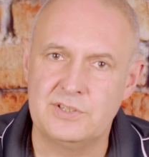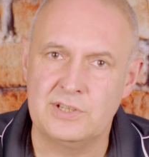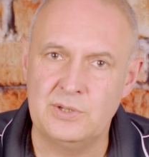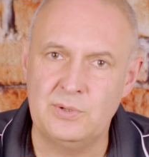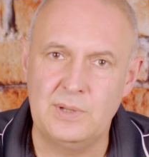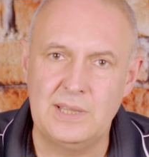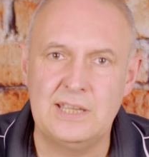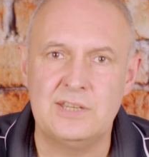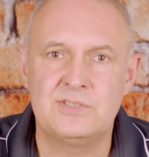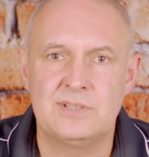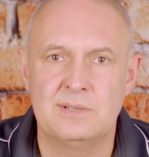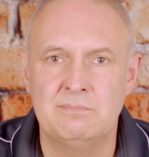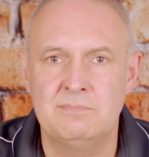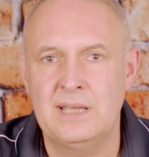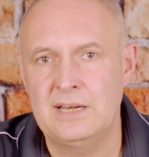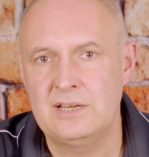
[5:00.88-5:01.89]
do is
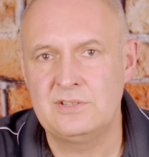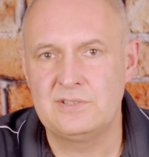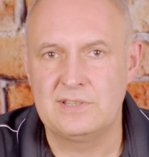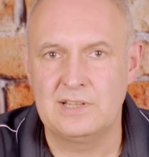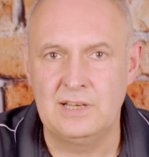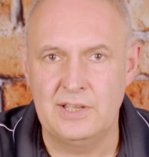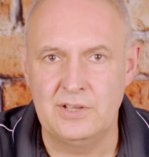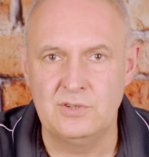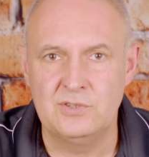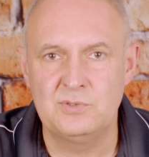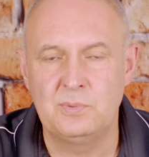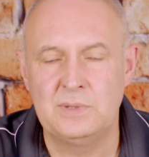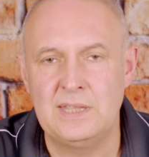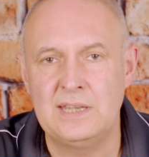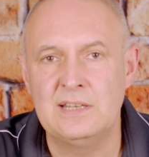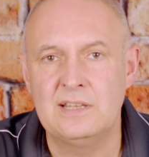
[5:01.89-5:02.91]
to manage the loads
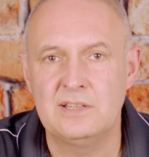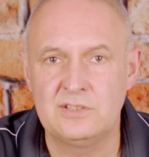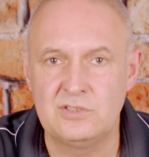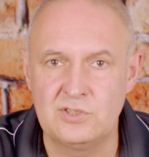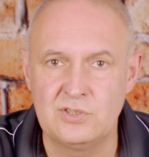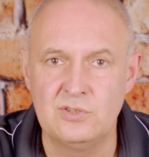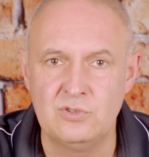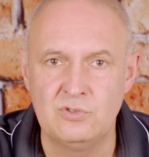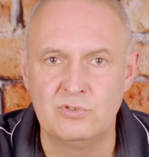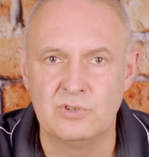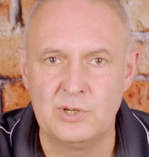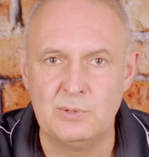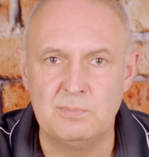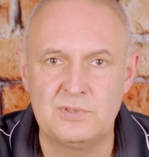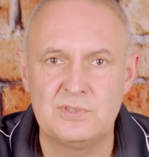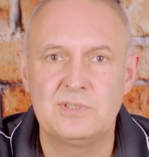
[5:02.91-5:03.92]
within the two
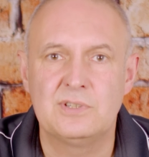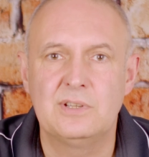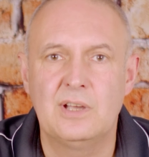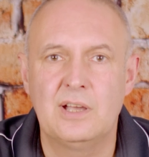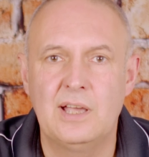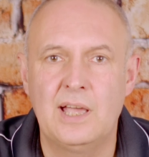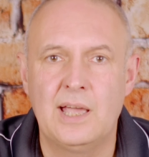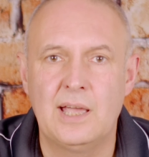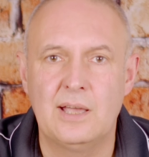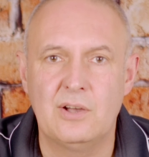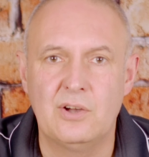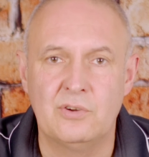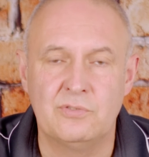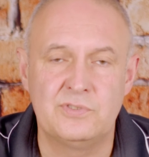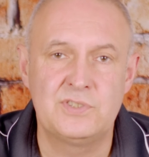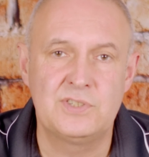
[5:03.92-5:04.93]
groups
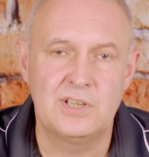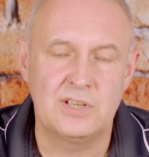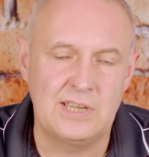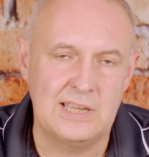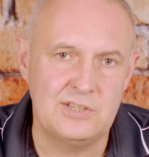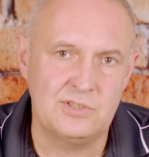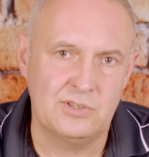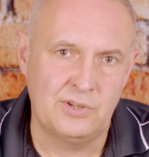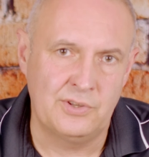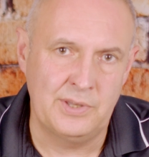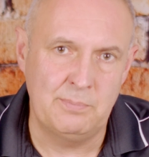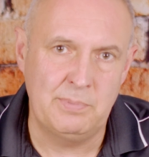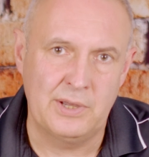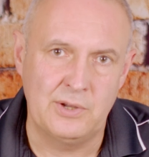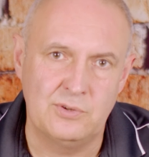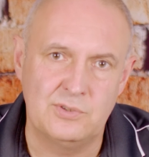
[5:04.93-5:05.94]
of circuits on the
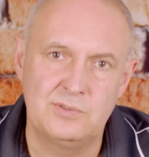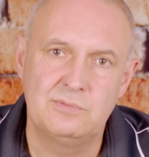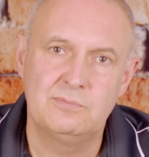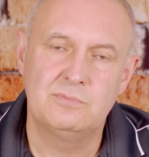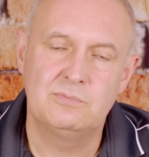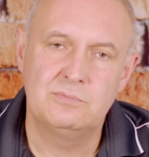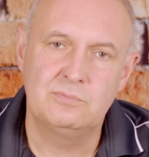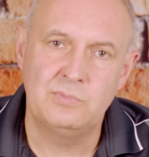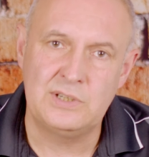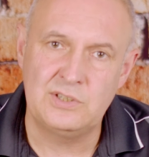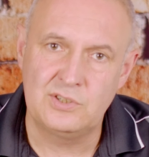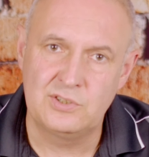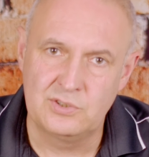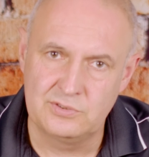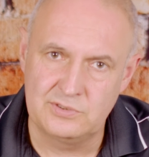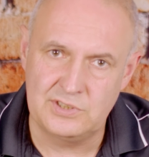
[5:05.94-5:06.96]
boat. We
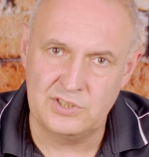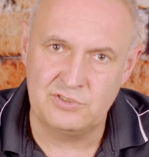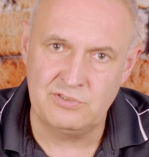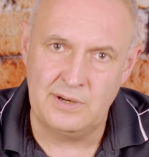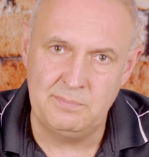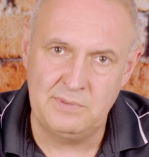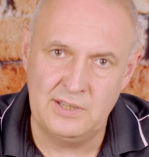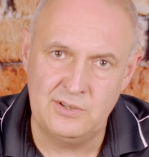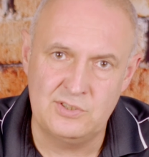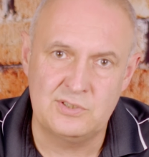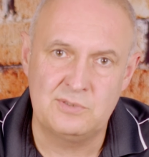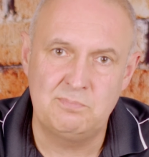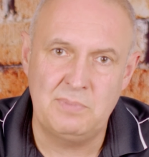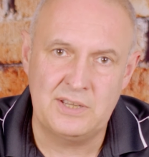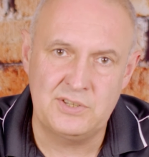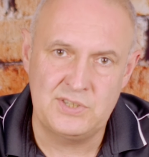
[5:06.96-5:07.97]
could describe those
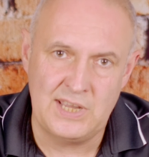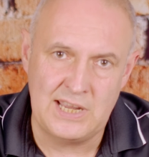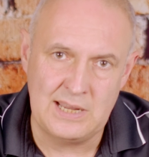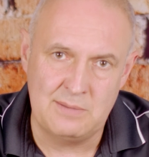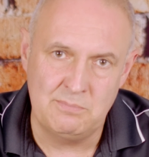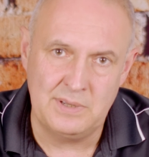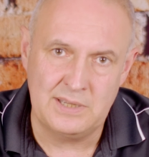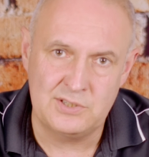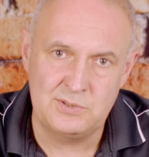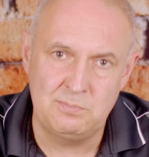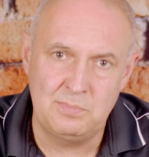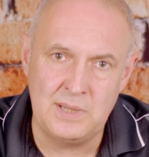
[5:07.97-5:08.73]
as bus A and bus